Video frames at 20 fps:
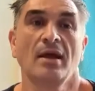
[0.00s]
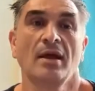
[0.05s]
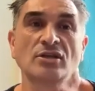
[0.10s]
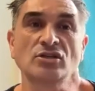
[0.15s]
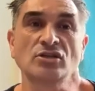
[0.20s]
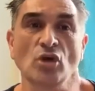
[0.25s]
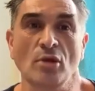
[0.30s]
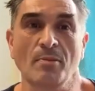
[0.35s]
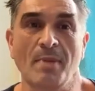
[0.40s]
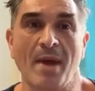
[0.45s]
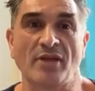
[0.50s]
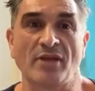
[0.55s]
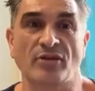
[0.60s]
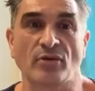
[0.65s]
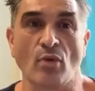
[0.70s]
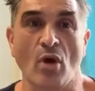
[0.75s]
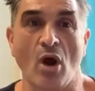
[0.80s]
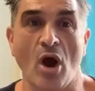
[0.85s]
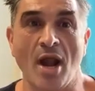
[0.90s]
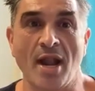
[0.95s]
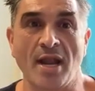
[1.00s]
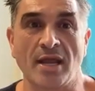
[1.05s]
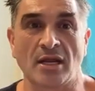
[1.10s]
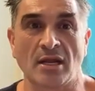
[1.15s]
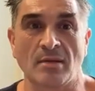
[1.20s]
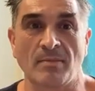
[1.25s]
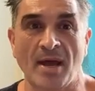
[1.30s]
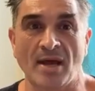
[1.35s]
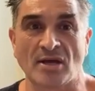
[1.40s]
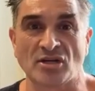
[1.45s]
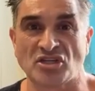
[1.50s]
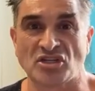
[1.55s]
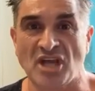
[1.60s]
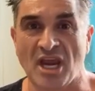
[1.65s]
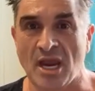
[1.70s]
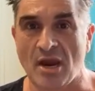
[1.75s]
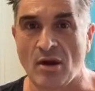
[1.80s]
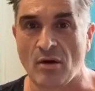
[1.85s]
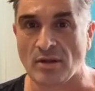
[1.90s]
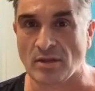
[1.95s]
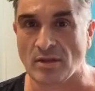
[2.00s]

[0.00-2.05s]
It's all about the writing and about sharing.